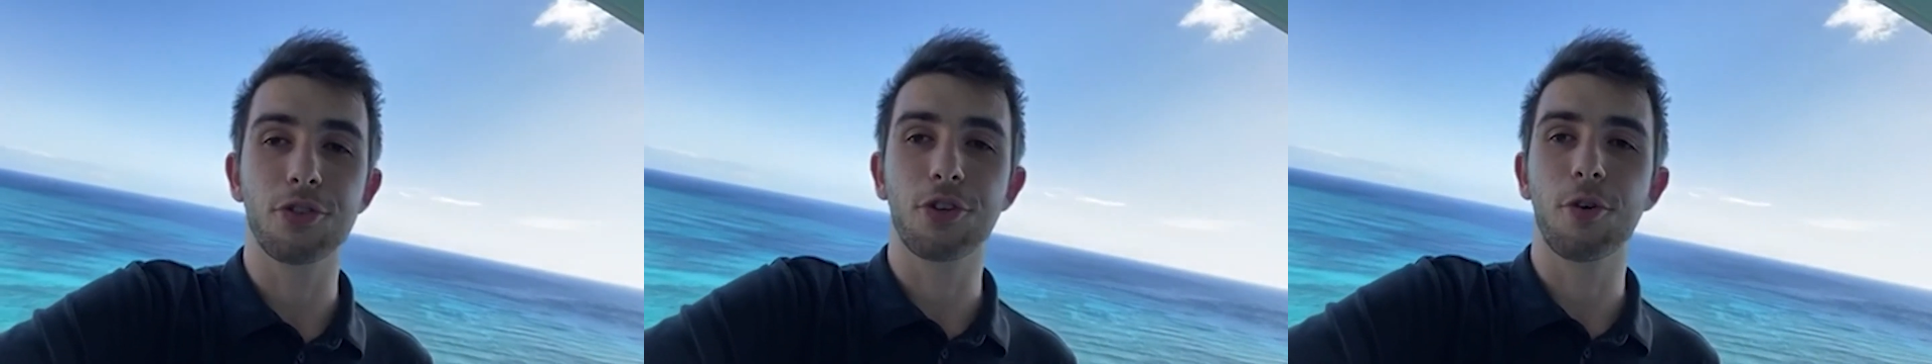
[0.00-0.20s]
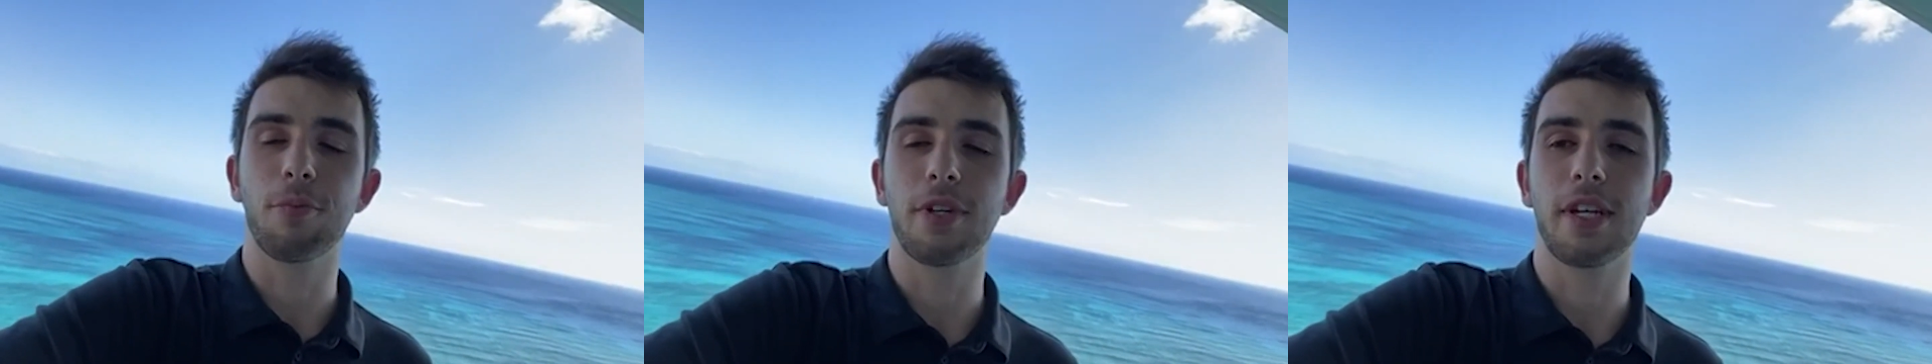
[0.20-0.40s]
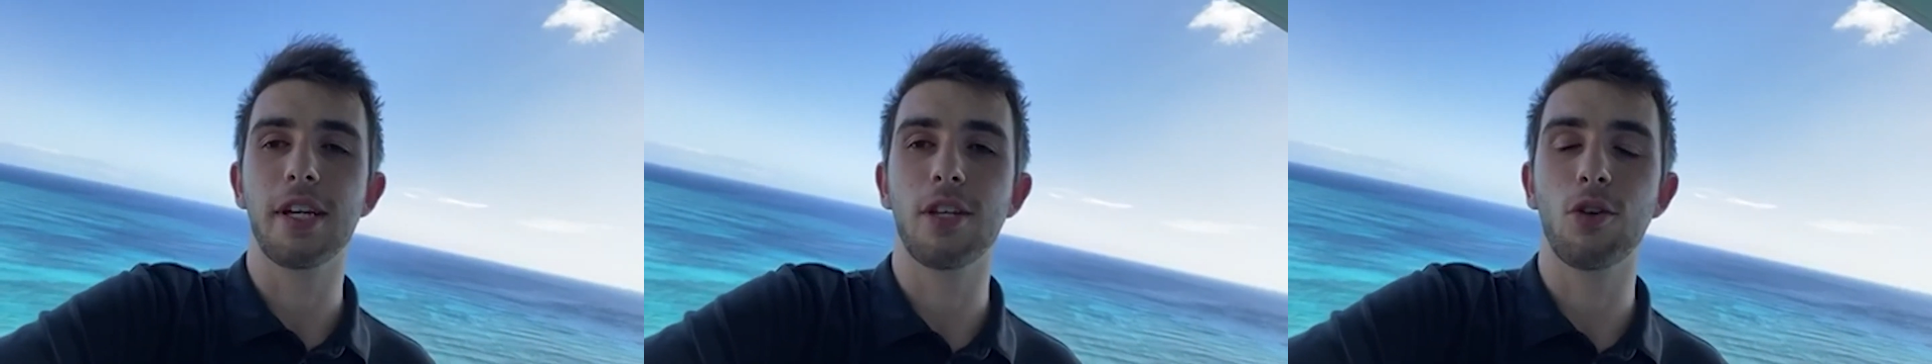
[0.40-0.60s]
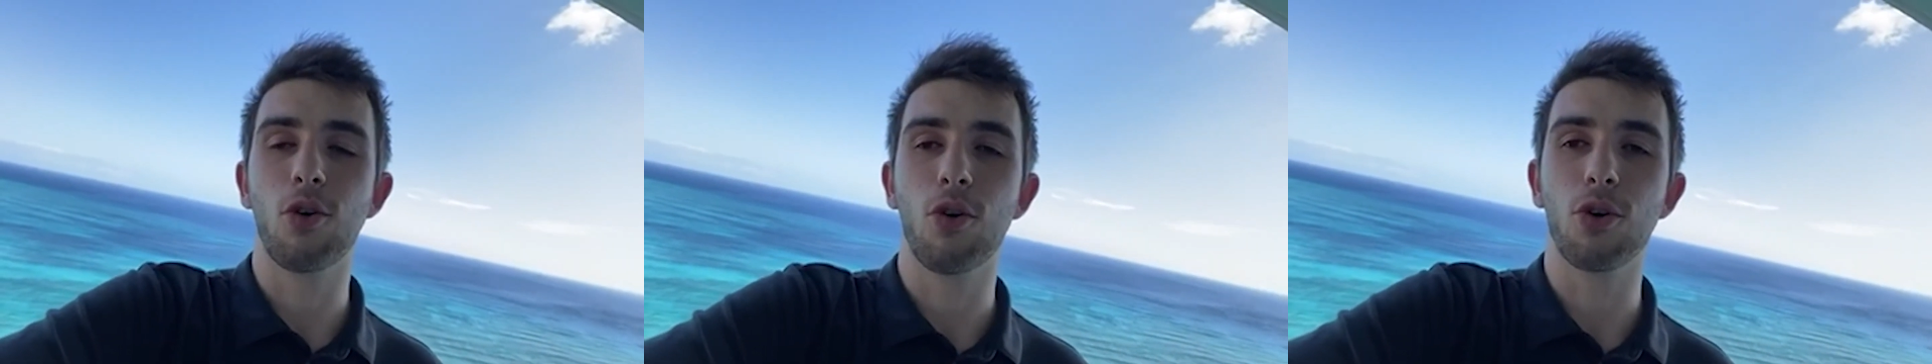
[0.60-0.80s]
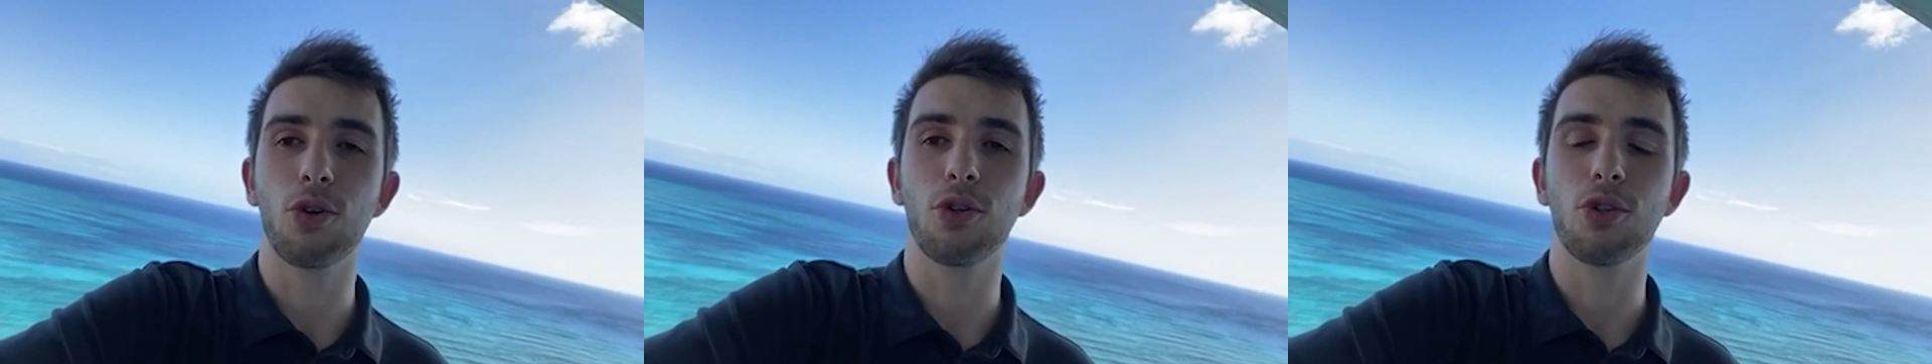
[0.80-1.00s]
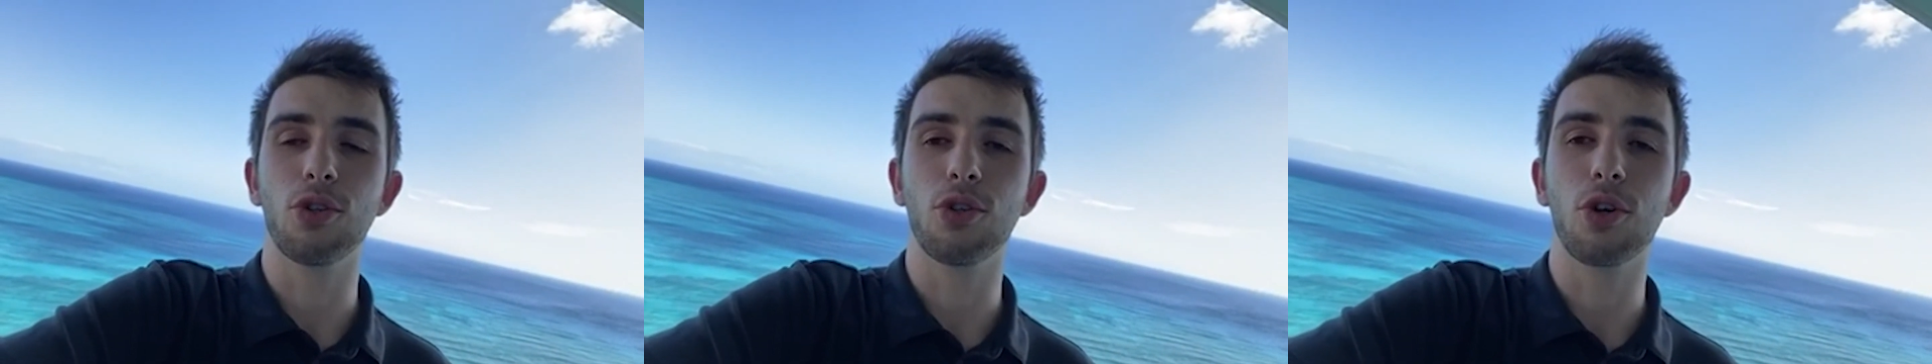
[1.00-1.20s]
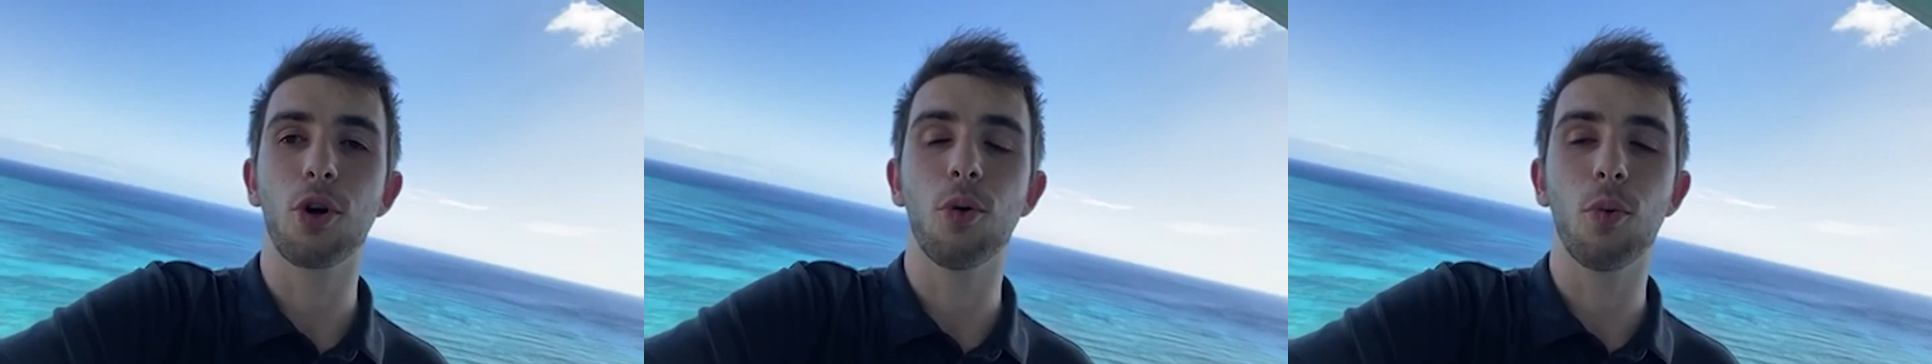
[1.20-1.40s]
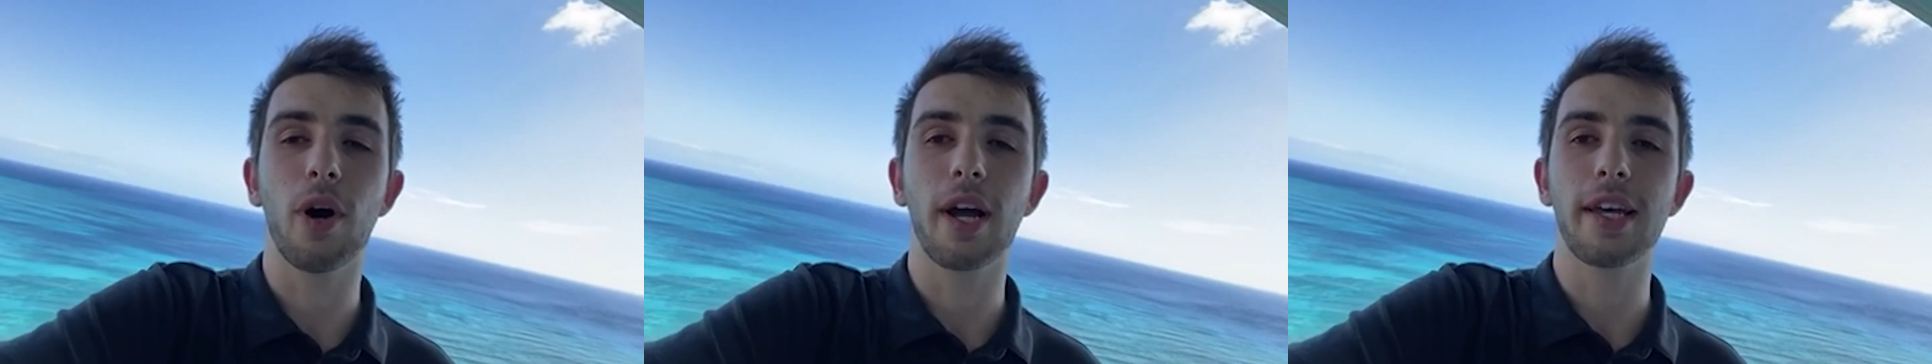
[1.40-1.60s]
company in Honolulu,
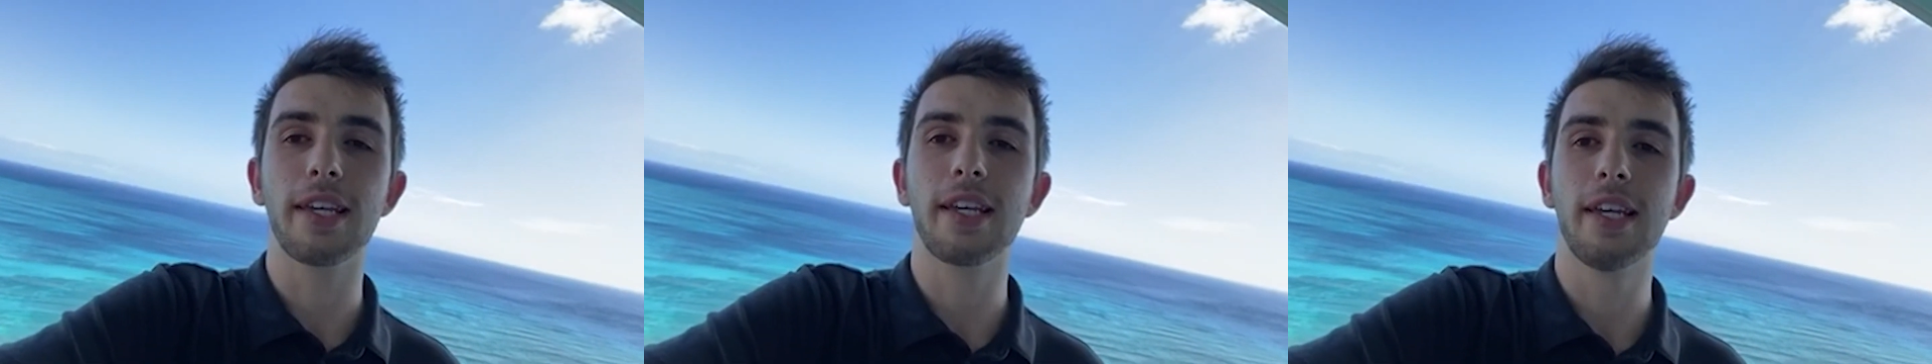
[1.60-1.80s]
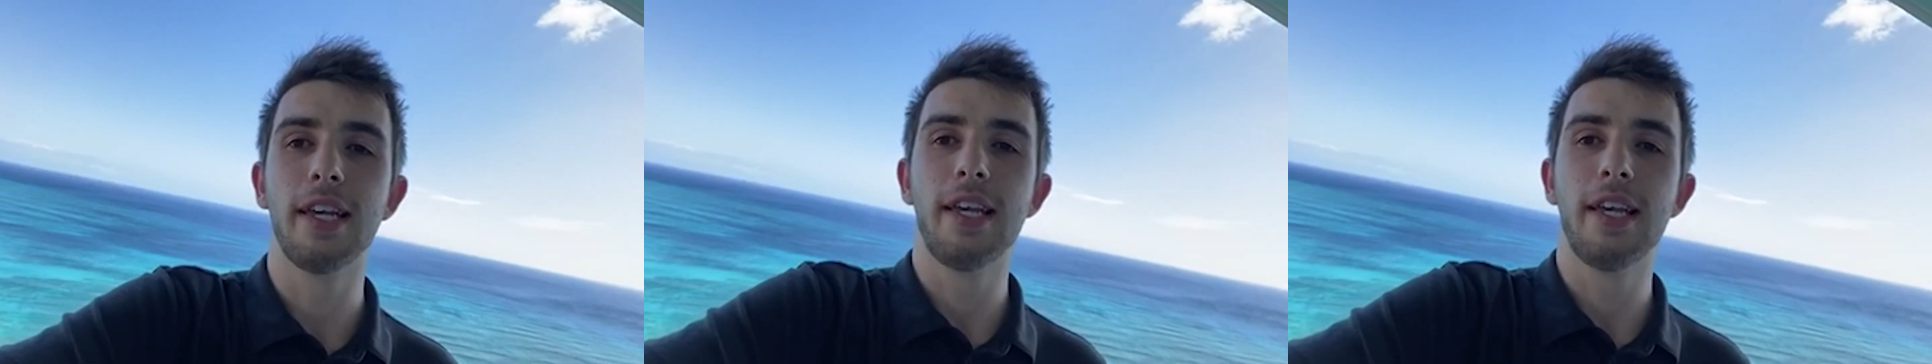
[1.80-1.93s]
Hawaii,